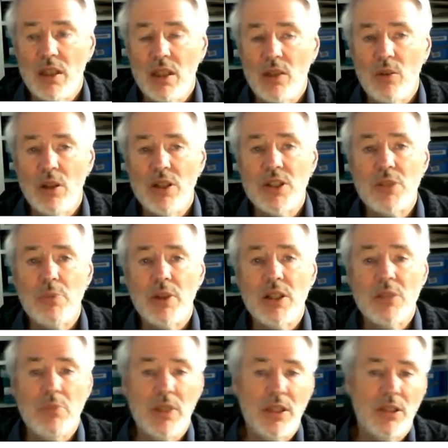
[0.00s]
Well, this
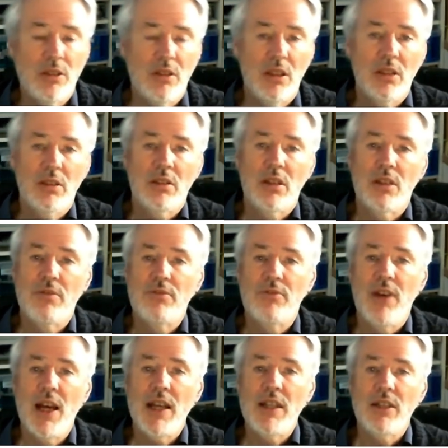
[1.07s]
brings me to our
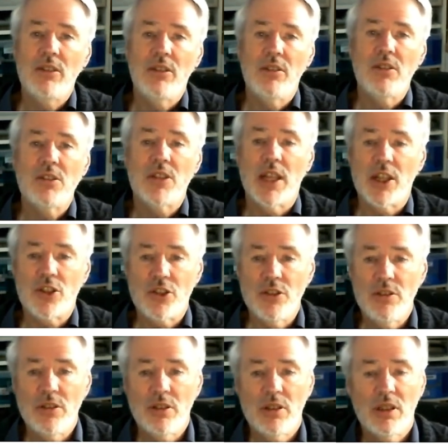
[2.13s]
final
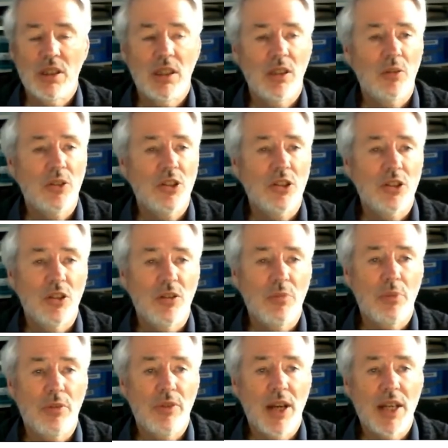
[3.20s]
section, which is on
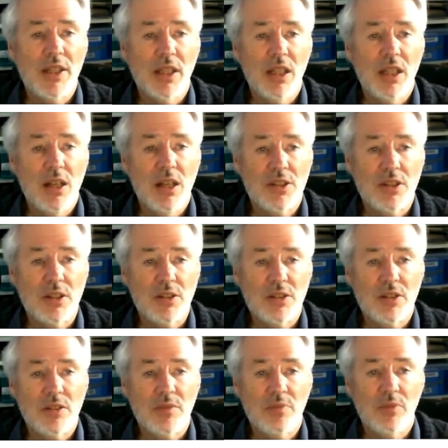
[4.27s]
providing
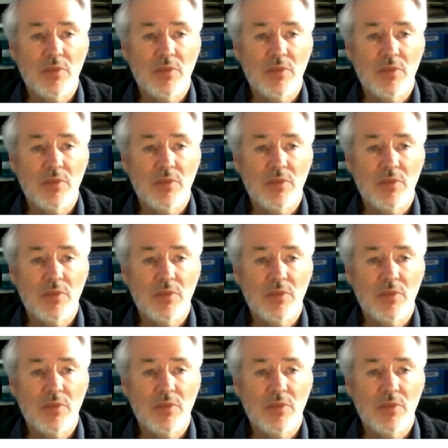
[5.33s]
answers.